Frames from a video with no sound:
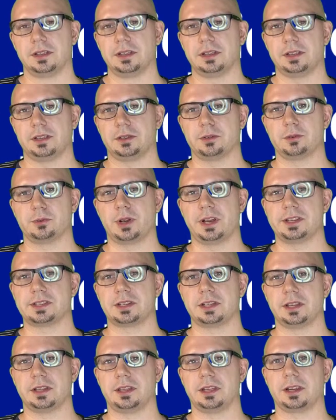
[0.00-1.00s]
you really
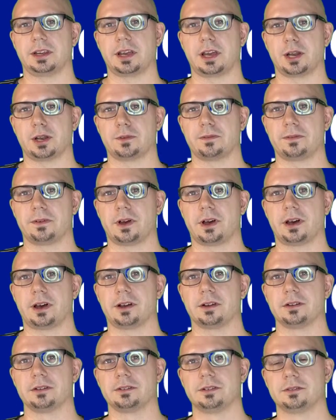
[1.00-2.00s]
see the kind of
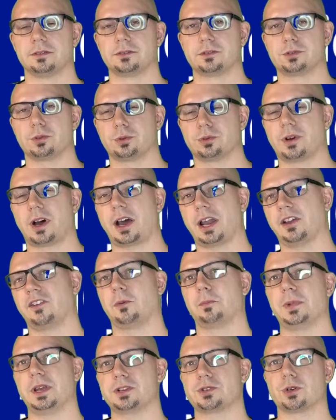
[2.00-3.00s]
true high-level
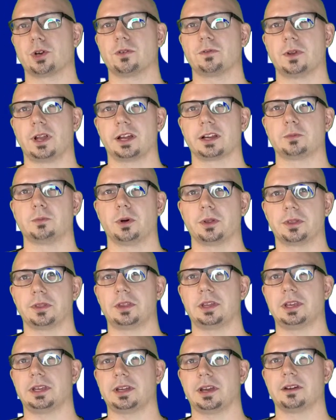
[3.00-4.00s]
picture of like what
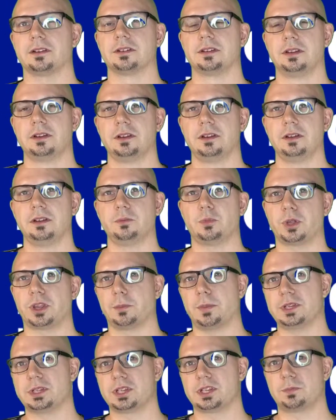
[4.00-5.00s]
the
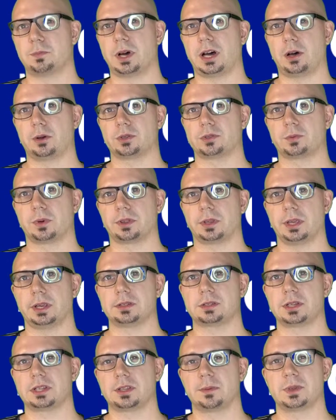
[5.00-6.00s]
business is about, what the
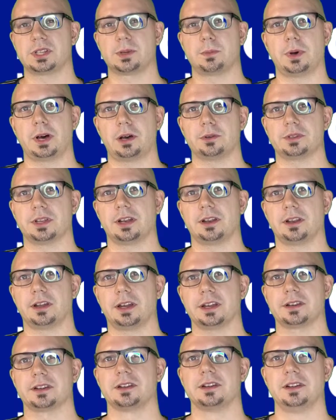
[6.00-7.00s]
ecosystem is about, and
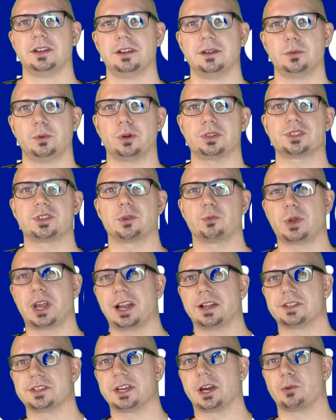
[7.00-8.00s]
like what's the
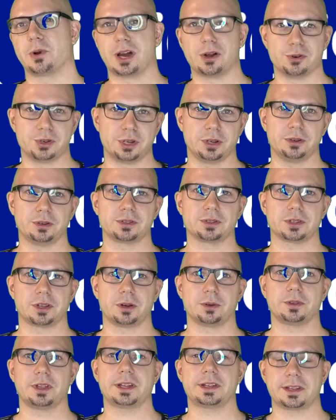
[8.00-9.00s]
reality around you.
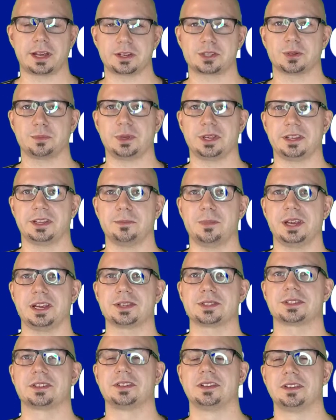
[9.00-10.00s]
So that has to be the
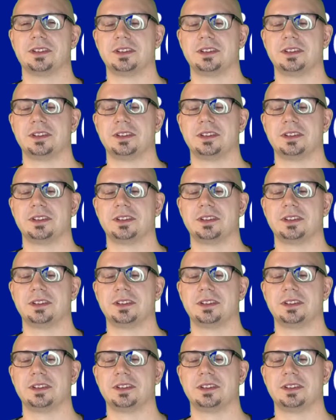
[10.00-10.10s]
biggest